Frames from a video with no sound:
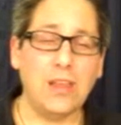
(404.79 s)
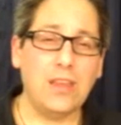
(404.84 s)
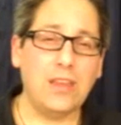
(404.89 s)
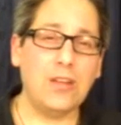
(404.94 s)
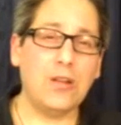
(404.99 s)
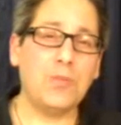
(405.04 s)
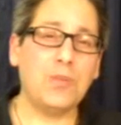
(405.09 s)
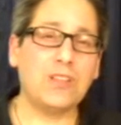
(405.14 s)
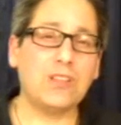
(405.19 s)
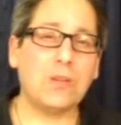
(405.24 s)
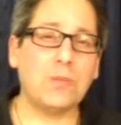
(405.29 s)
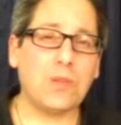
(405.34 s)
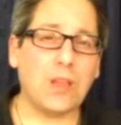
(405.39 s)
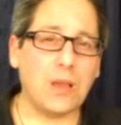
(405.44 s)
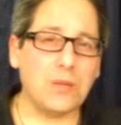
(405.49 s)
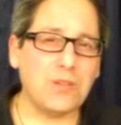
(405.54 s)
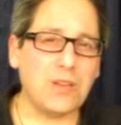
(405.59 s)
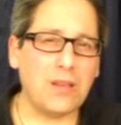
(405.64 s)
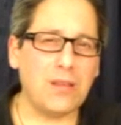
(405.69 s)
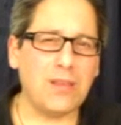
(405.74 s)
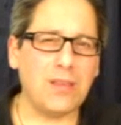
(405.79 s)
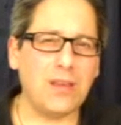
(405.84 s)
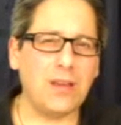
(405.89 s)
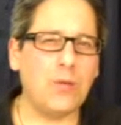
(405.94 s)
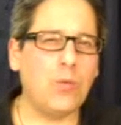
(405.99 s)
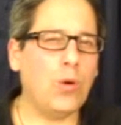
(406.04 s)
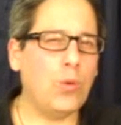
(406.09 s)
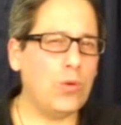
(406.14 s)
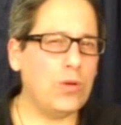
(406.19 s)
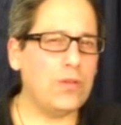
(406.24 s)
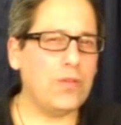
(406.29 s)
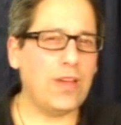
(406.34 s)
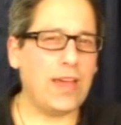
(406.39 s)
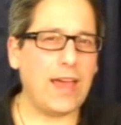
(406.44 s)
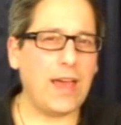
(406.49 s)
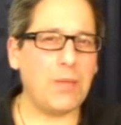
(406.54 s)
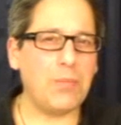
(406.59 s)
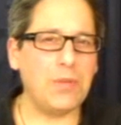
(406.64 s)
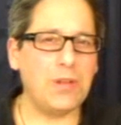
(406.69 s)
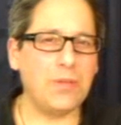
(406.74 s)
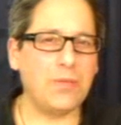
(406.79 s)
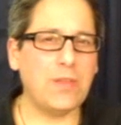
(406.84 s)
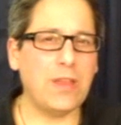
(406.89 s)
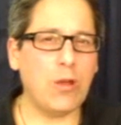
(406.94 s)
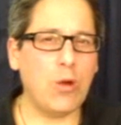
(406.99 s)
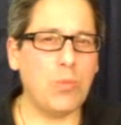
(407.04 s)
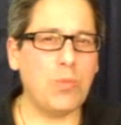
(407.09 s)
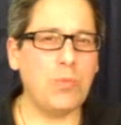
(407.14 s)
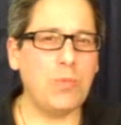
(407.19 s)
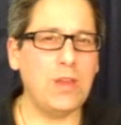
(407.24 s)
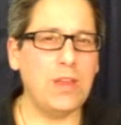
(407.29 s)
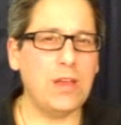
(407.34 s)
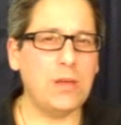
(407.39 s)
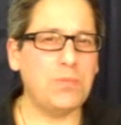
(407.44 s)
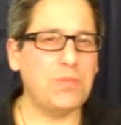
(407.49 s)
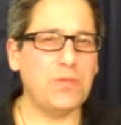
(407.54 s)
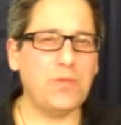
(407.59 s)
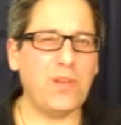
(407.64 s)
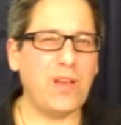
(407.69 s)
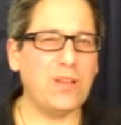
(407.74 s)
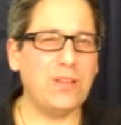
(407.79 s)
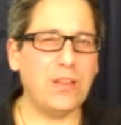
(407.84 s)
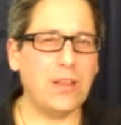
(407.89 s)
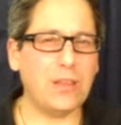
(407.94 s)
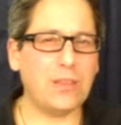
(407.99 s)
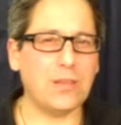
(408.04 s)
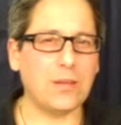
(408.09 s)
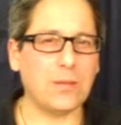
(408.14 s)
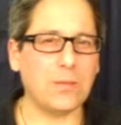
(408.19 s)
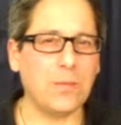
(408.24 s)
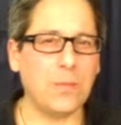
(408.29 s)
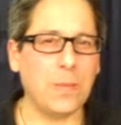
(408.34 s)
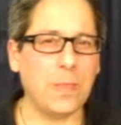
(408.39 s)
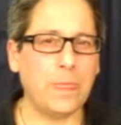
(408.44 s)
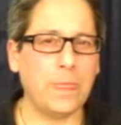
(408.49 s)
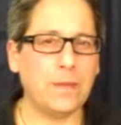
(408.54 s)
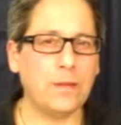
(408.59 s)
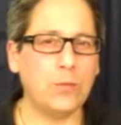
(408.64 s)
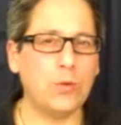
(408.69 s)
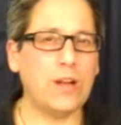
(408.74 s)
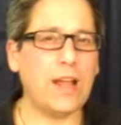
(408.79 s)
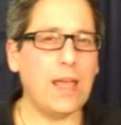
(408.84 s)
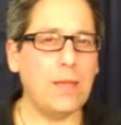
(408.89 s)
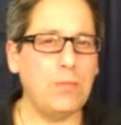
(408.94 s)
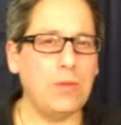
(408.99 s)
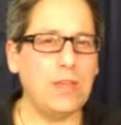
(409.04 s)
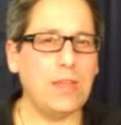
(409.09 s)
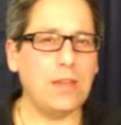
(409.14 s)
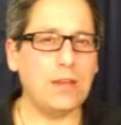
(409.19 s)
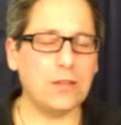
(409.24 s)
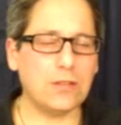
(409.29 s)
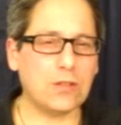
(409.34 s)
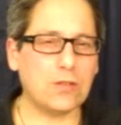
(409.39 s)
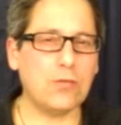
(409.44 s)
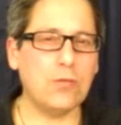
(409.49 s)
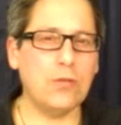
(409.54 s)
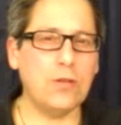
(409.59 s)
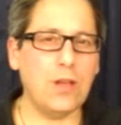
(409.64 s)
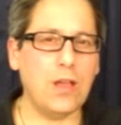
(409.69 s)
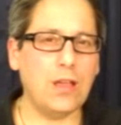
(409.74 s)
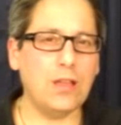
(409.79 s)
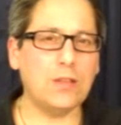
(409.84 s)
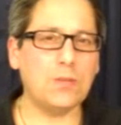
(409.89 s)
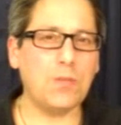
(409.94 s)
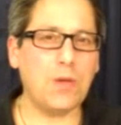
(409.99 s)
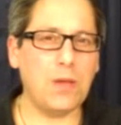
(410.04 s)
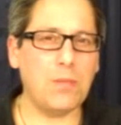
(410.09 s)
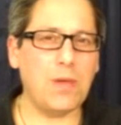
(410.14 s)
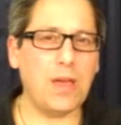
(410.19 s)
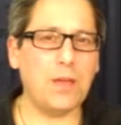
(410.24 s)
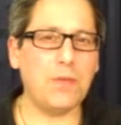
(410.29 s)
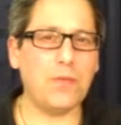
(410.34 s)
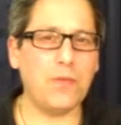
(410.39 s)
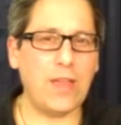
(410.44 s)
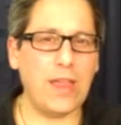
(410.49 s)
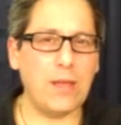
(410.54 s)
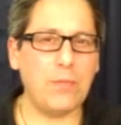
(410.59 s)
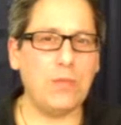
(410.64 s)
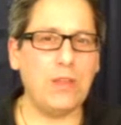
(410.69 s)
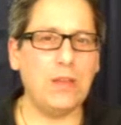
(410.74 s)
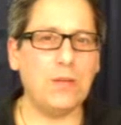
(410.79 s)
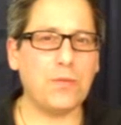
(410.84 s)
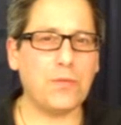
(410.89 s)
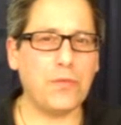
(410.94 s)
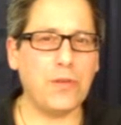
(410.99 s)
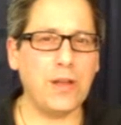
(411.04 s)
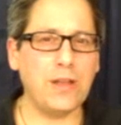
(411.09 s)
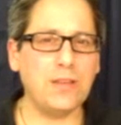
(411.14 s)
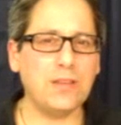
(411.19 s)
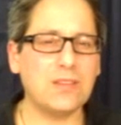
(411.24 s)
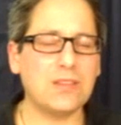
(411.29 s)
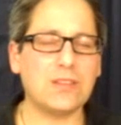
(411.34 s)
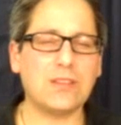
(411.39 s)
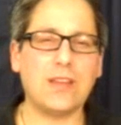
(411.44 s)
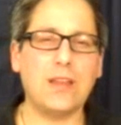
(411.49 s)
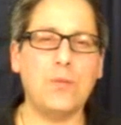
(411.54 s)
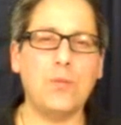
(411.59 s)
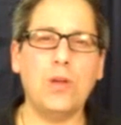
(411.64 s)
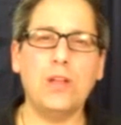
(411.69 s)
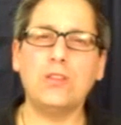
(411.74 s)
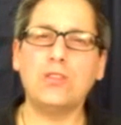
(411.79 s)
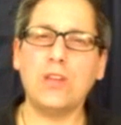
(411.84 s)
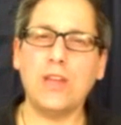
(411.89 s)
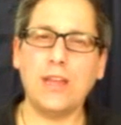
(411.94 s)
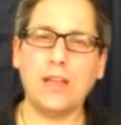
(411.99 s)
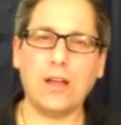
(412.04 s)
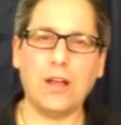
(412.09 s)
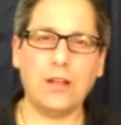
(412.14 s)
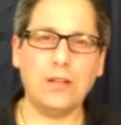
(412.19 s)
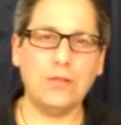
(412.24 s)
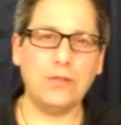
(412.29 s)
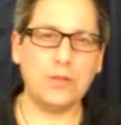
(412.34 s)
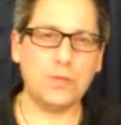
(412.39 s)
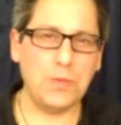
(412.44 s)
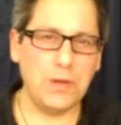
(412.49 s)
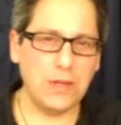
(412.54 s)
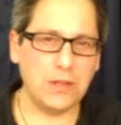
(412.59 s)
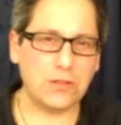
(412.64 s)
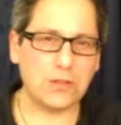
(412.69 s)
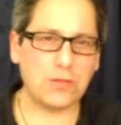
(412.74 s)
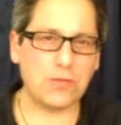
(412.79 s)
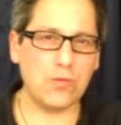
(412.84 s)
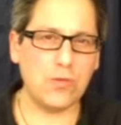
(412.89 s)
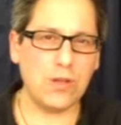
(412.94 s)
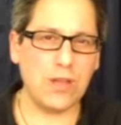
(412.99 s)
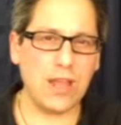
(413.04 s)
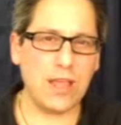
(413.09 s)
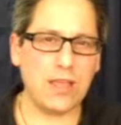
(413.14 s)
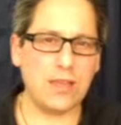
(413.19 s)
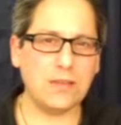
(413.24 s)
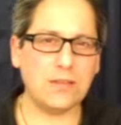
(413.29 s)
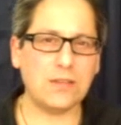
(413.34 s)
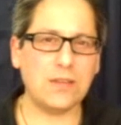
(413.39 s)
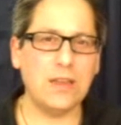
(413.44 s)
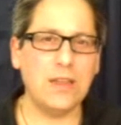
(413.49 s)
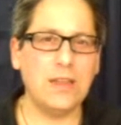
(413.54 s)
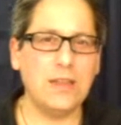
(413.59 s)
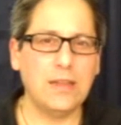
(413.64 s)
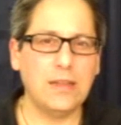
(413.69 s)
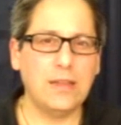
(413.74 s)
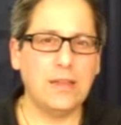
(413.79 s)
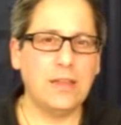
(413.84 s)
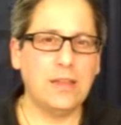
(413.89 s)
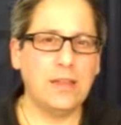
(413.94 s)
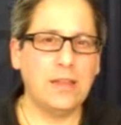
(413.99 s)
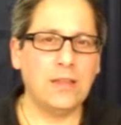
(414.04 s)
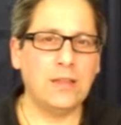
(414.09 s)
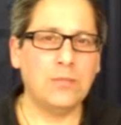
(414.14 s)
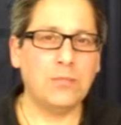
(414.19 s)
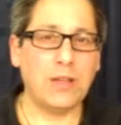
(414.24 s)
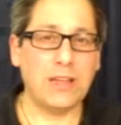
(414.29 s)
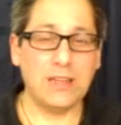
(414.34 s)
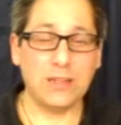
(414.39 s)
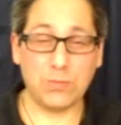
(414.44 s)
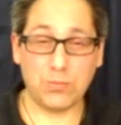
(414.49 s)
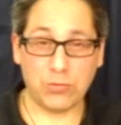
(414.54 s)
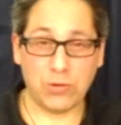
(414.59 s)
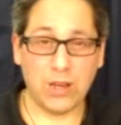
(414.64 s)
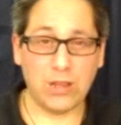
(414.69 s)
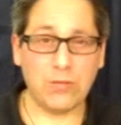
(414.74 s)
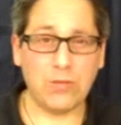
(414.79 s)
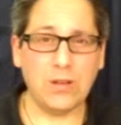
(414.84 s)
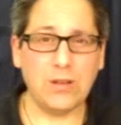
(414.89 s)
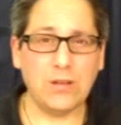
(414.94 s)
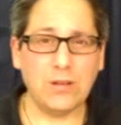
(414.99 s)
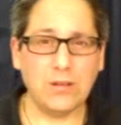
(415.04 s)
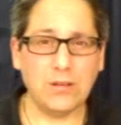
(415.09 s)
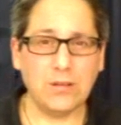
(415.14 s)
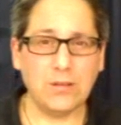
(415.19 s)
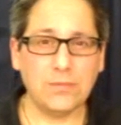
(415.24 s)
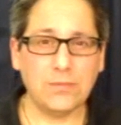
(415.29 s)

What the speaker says: But sometimes I think, what would have happened if they opened me up and found nothing? Would I be getting scrutinized by my family and friends the same way Jay Cutler is being scrutinized by his brethren?